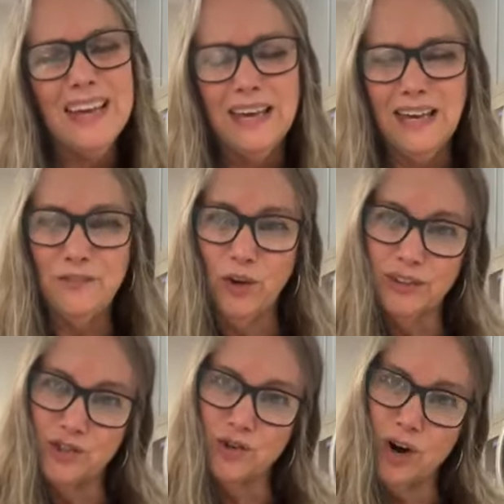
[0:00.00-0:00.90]
if y'all
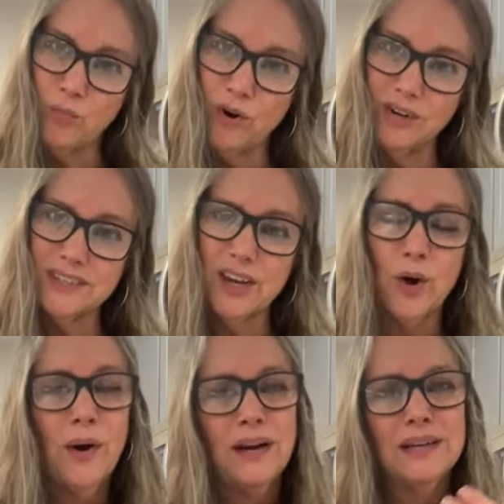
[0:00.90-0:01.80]
did your homework. So
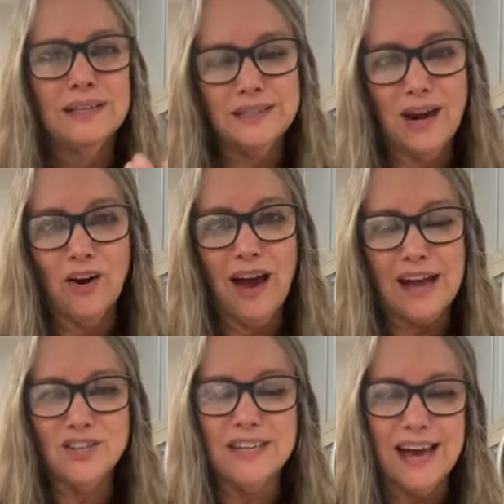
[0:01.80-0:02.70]
Sarah, I
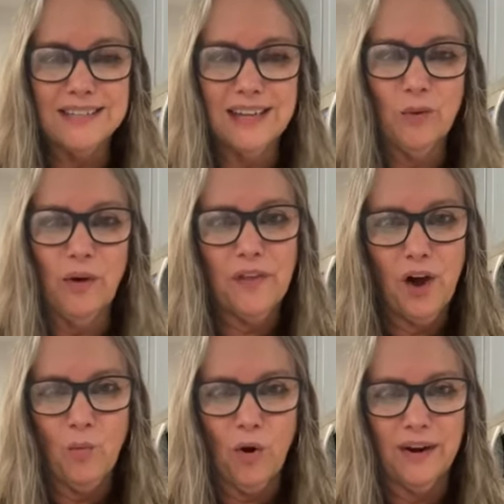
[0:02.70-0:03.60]
just asked again what the
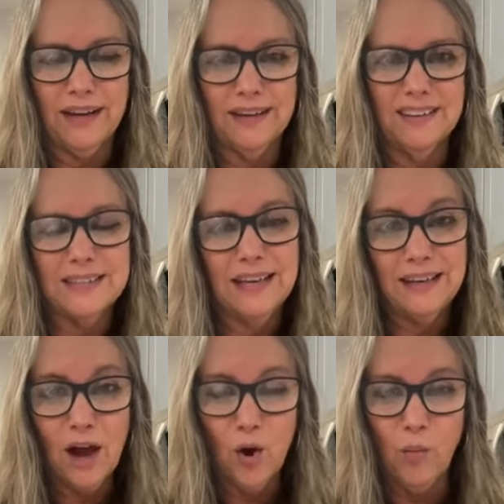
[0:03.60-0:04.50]
homework is. And the
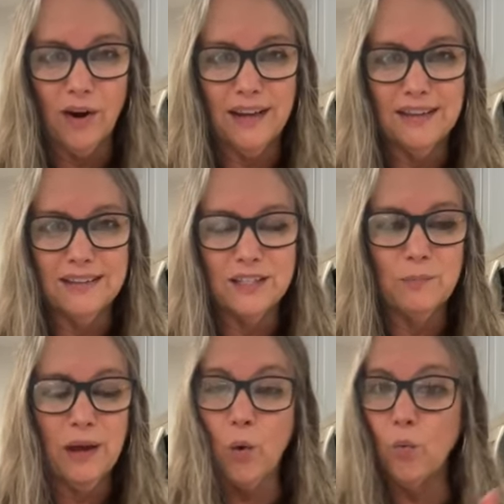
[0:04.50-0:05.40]
homework is to
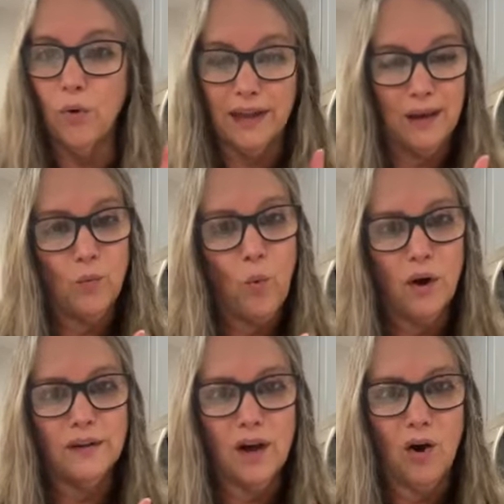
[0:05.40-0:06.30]
pick, again,
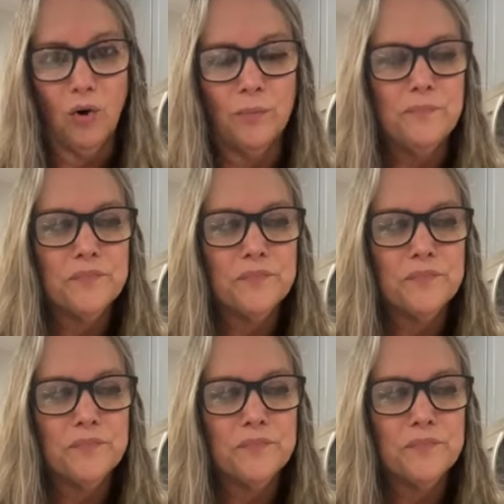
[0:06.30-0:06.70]
one goal.